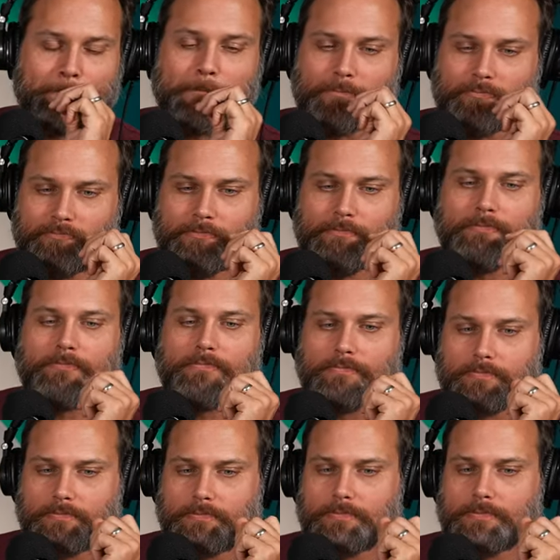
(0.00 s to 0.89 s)

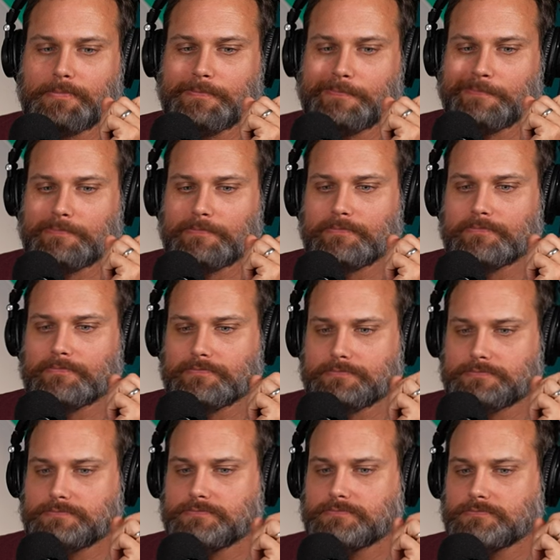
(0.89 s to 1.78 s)

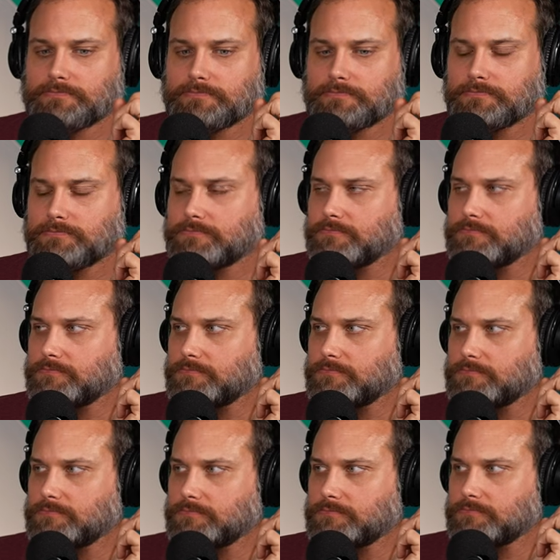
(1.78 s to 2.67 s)

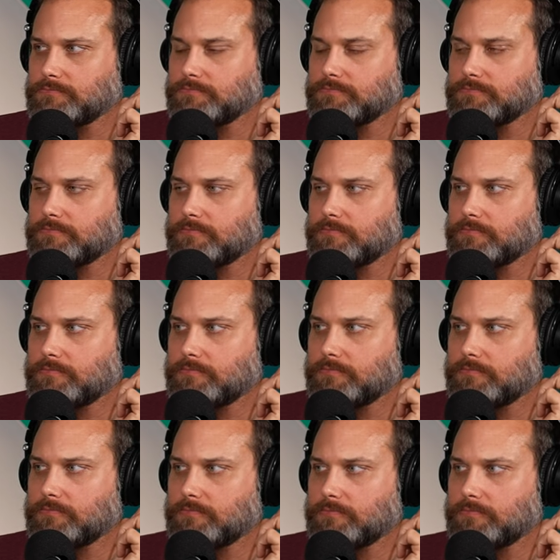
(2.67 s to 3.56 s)

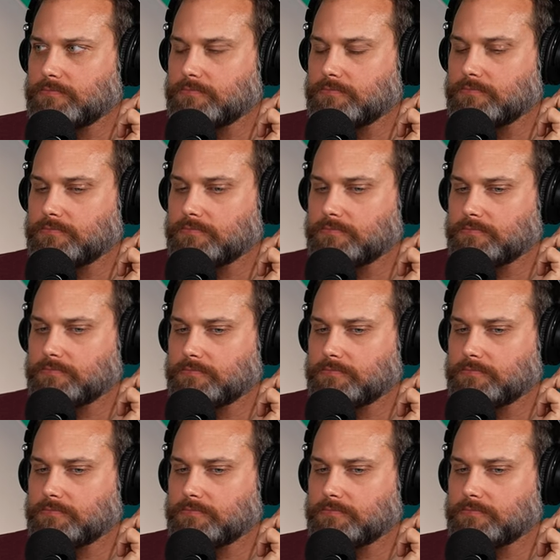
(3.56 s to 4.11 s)
(not speaking)